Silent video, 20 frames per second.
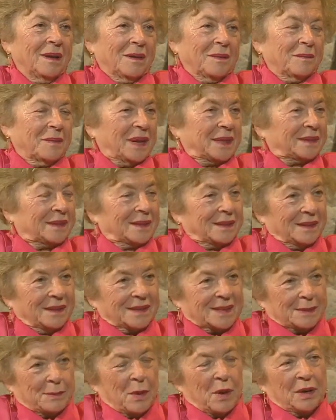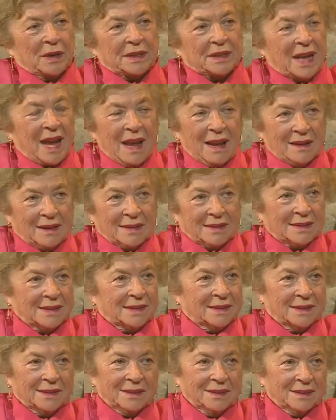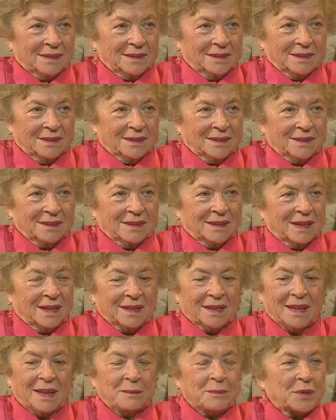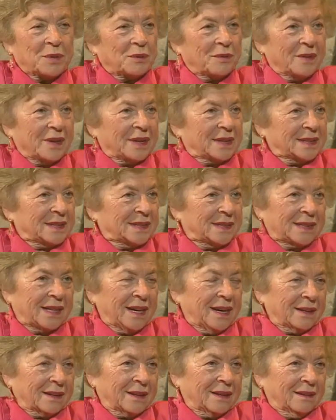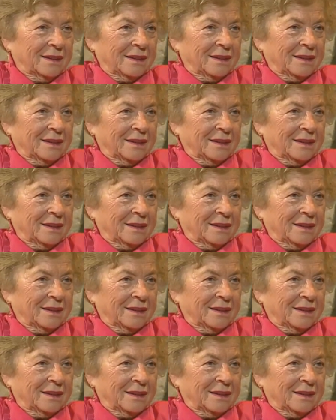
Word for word: But in the small towns, they kept you very strict.